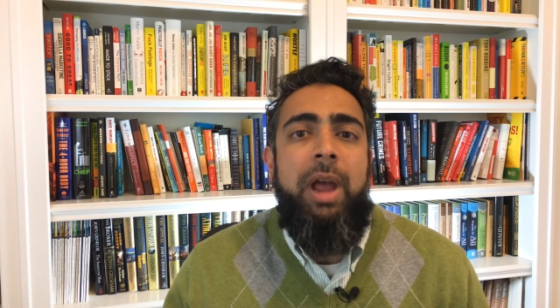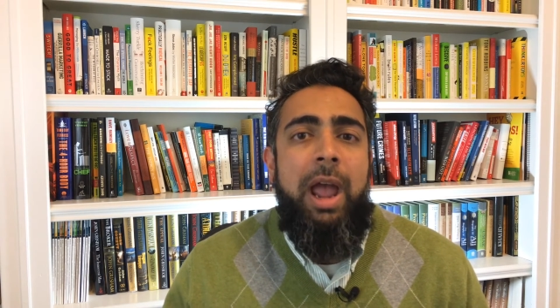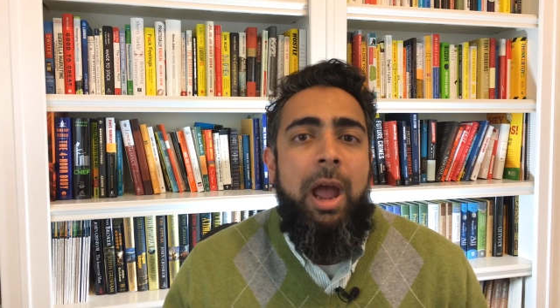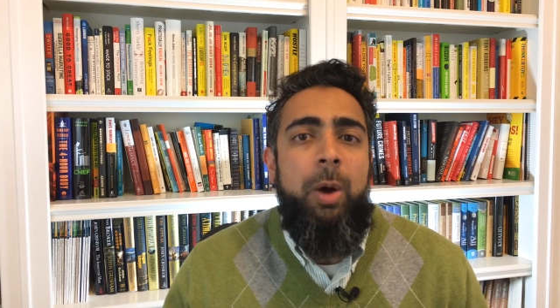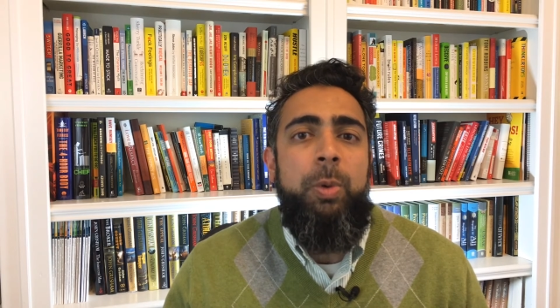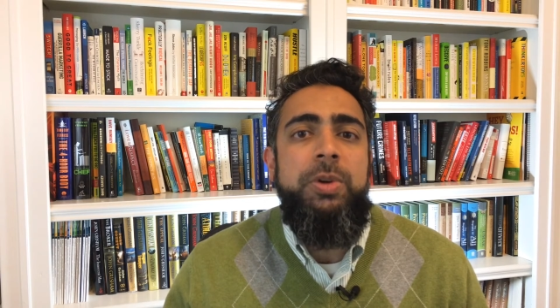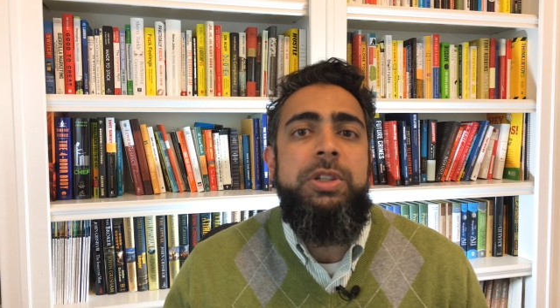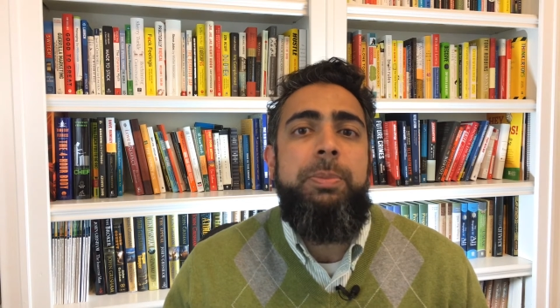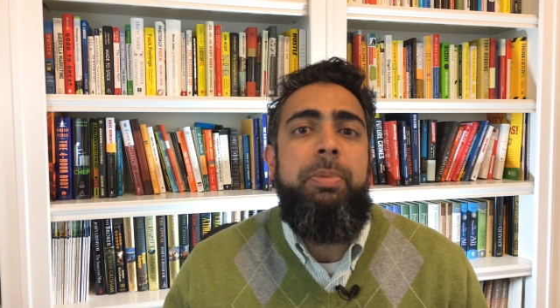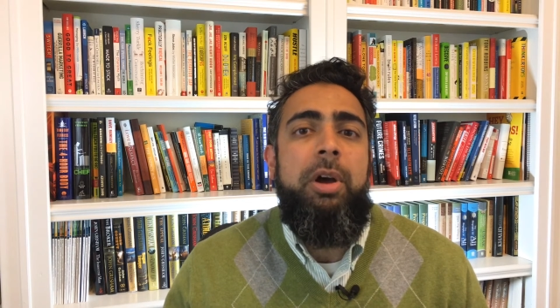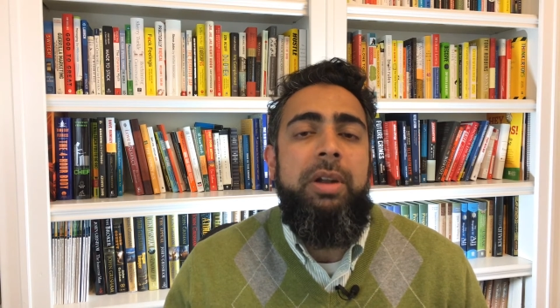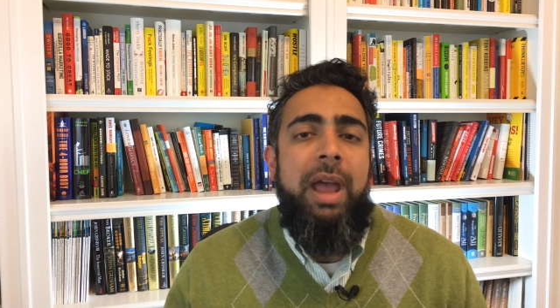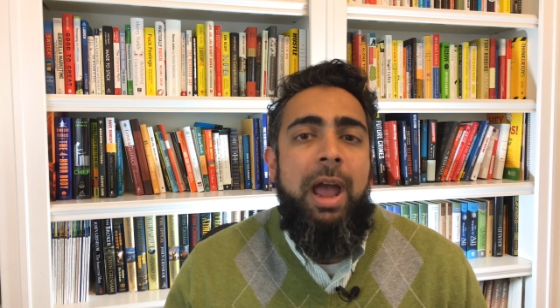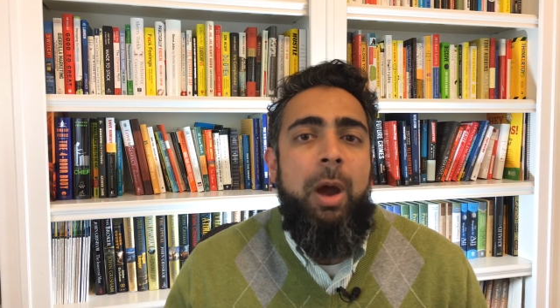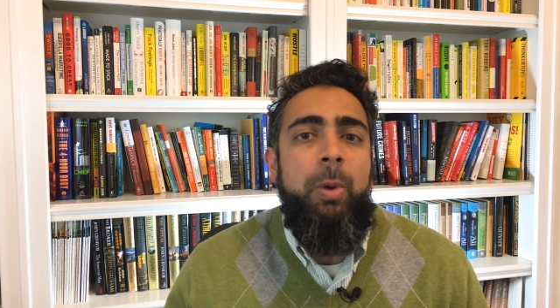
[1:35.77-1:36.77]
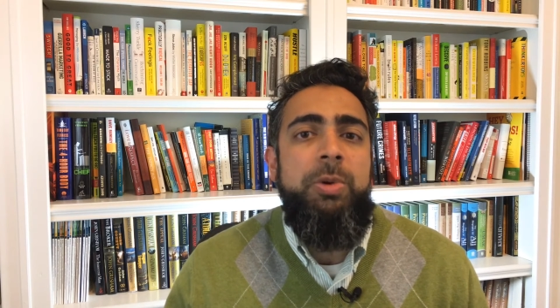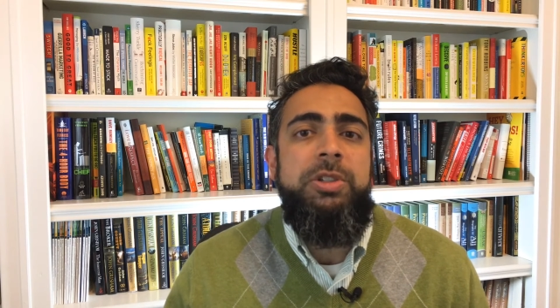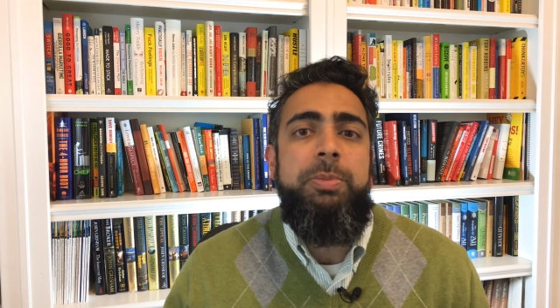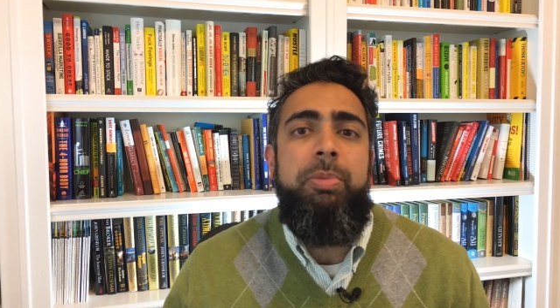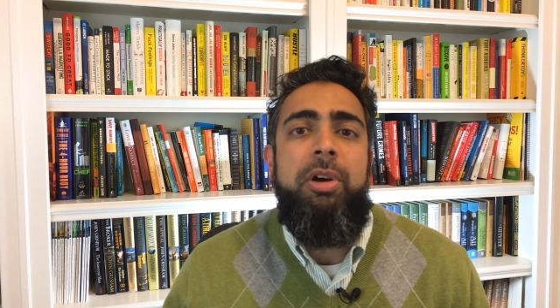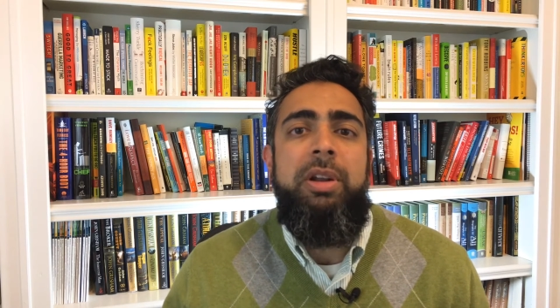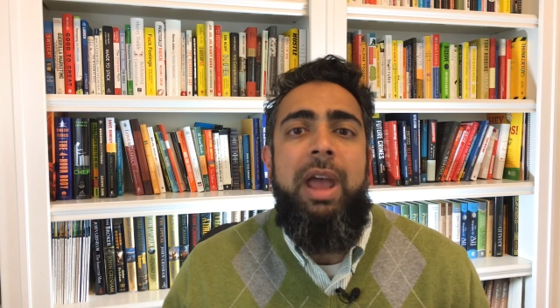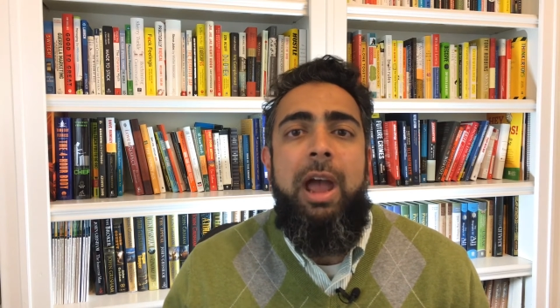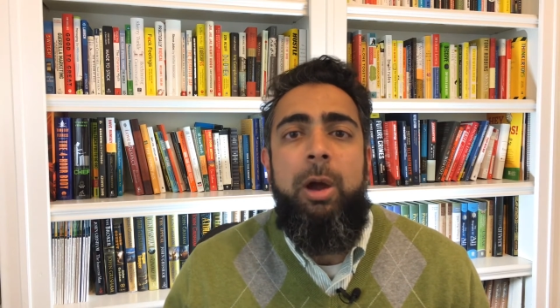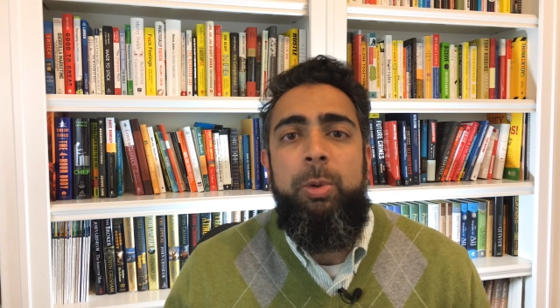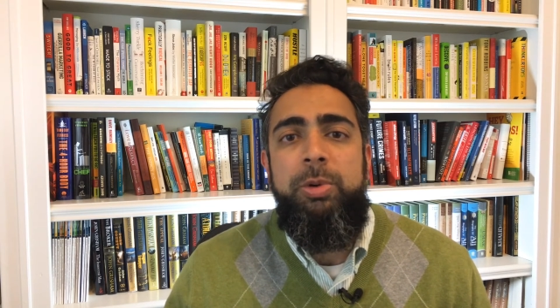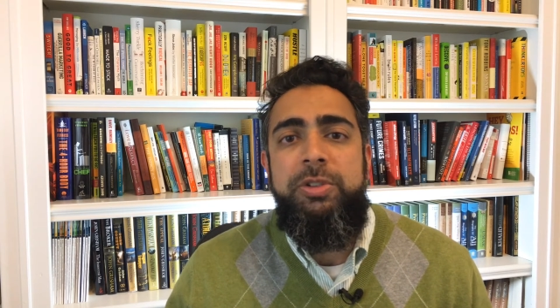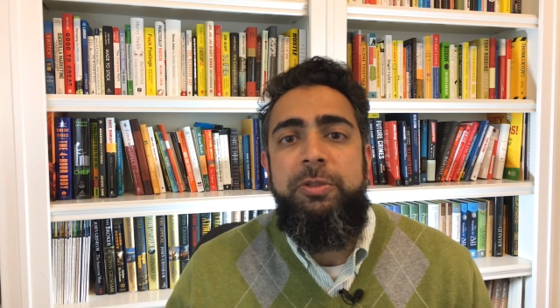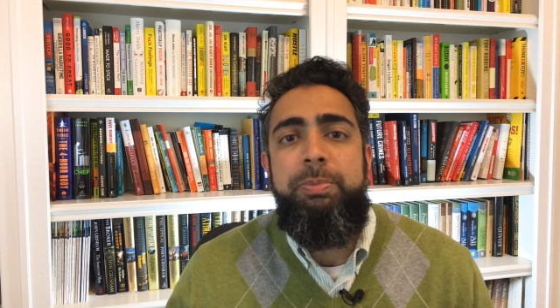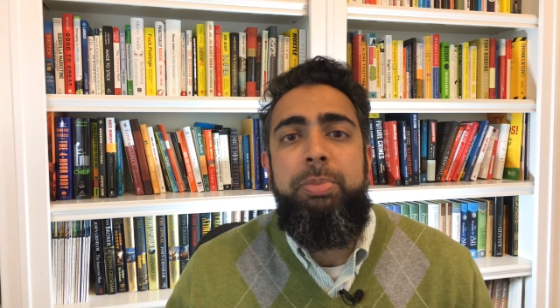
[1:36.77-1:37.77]
hours upon hours upon
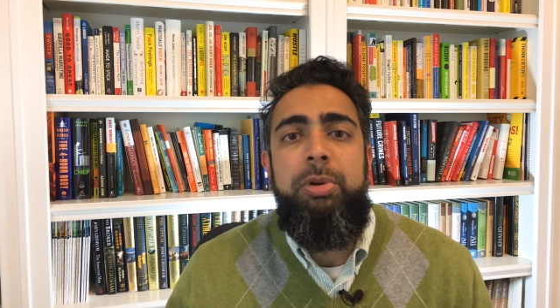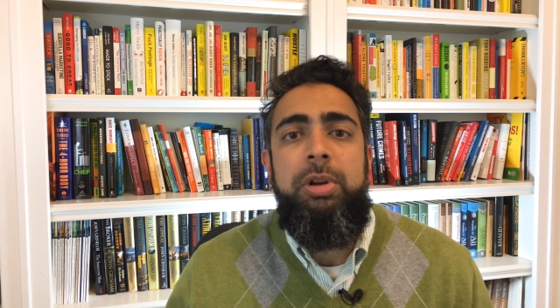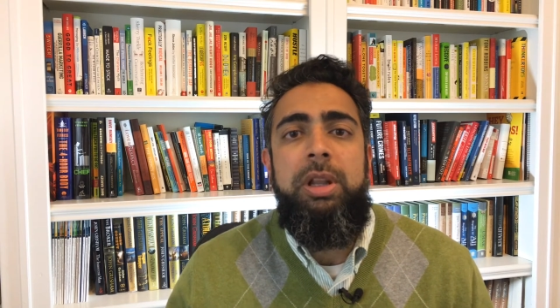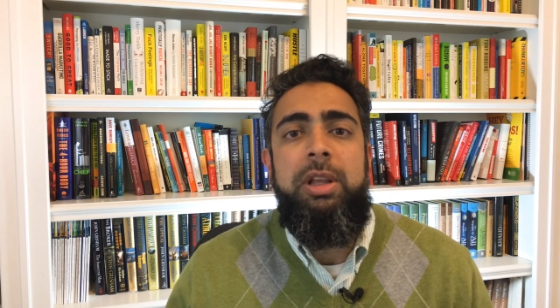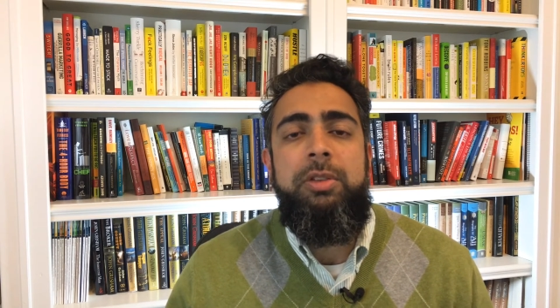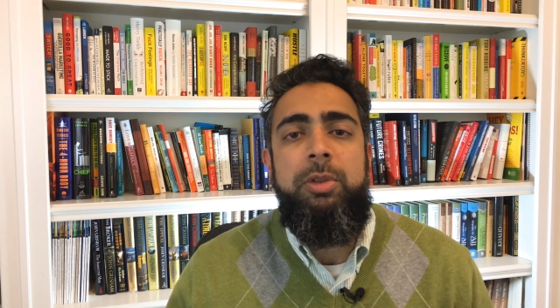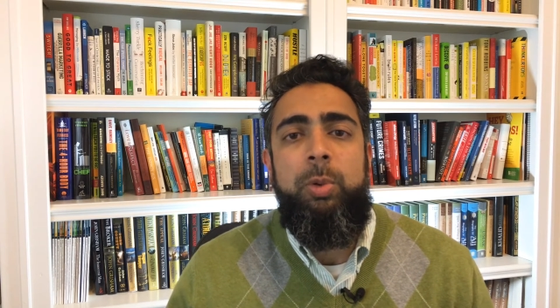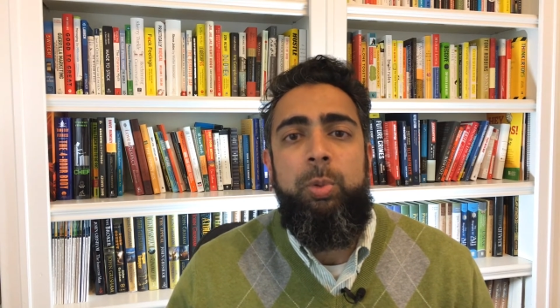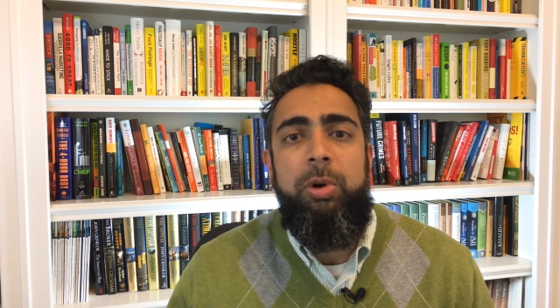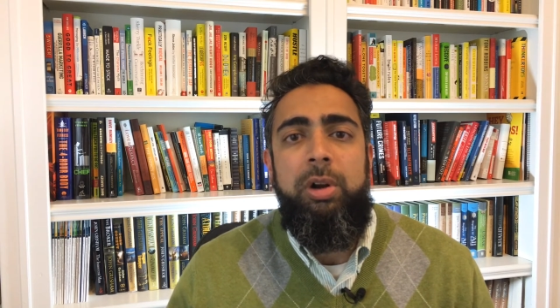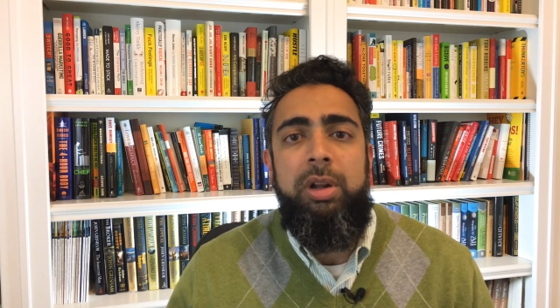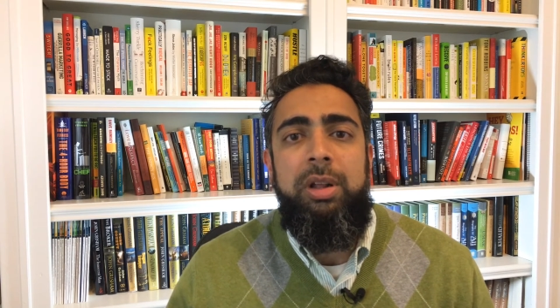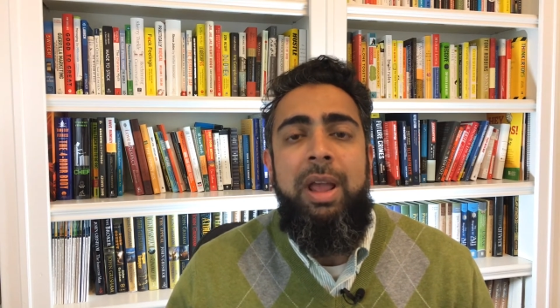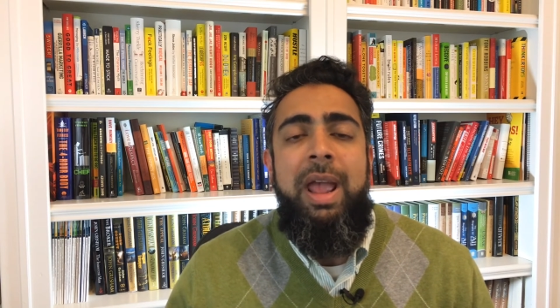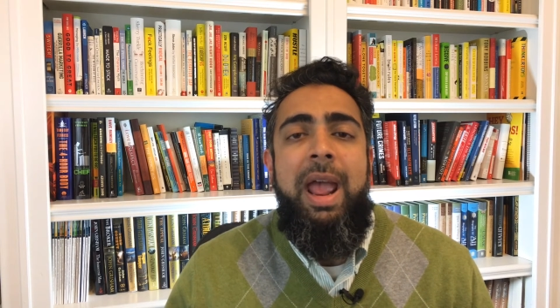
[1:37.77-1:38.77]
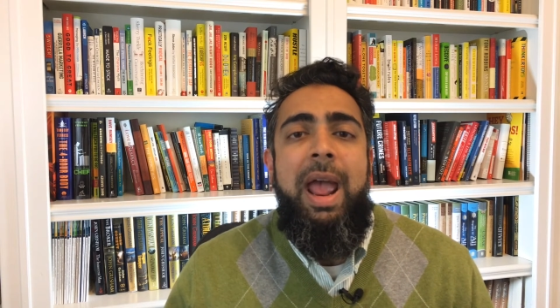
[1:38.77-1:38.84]
hours of putting in the work.